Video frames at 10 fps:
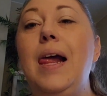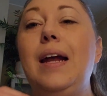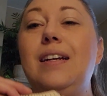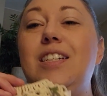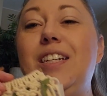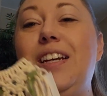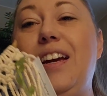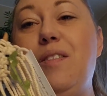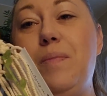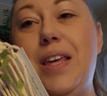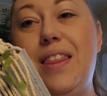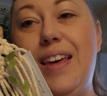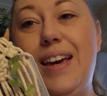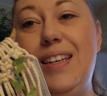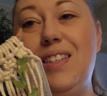and she gave me
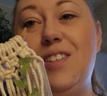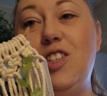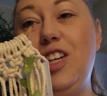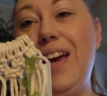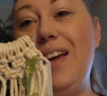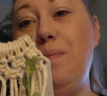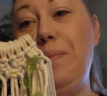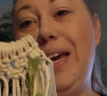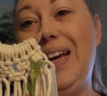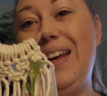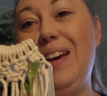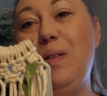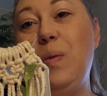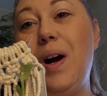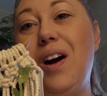this. She had made
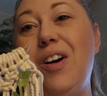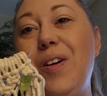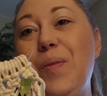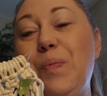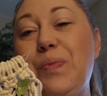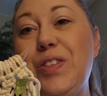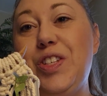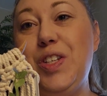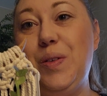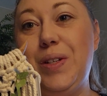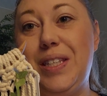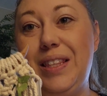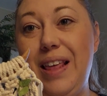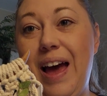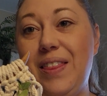it while she was
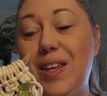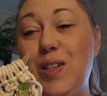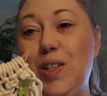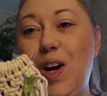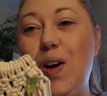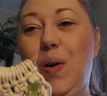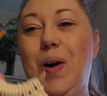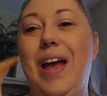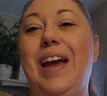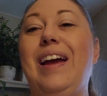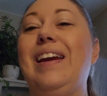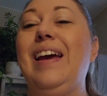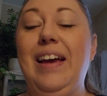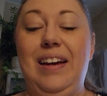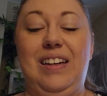at the show and
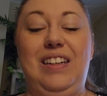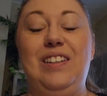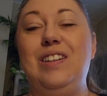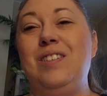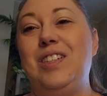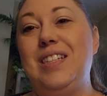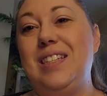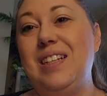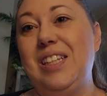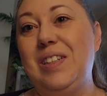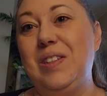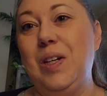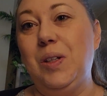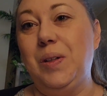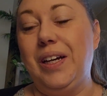you know just a little
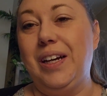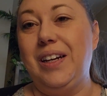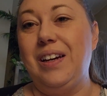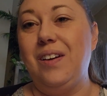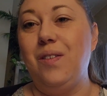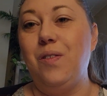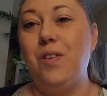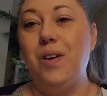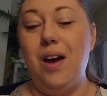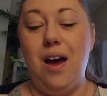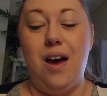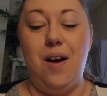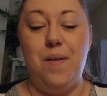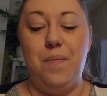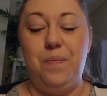token of
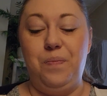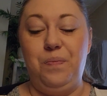um